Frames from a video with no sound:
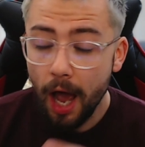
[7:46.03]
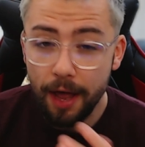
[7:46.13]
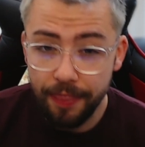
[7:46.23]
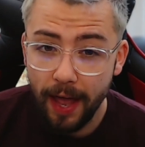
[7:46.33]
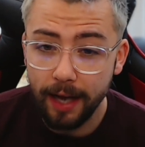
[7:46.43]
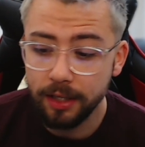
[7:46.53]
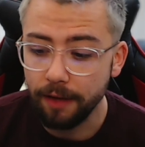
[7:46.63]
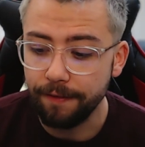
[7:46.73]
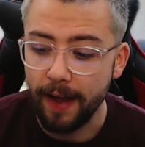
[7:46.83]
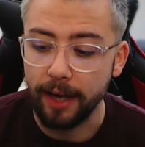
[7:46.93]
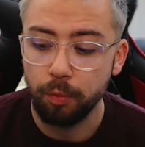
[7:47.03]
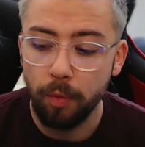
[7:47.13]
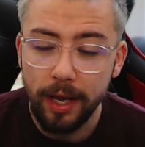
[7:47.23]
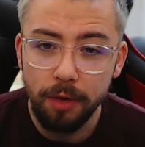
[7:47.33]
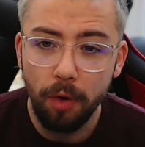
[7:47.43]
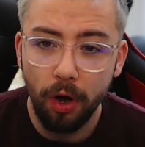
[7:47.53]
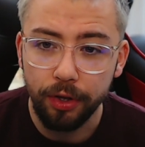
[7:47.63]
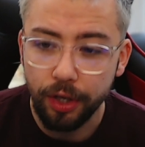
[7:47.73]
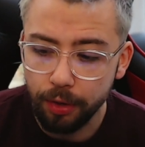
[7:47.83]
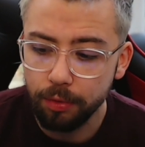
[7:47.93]
And that is the fact when you are
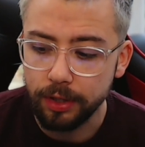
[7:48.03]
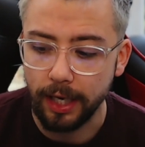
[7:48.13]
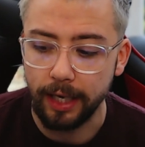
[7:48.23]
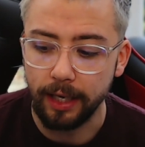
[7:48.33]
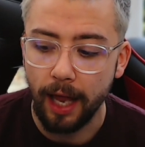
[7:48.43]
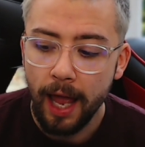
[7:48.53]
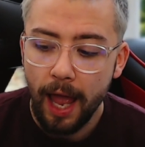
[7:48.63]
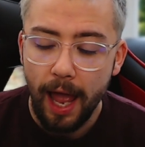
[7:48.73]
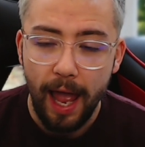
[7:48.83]
using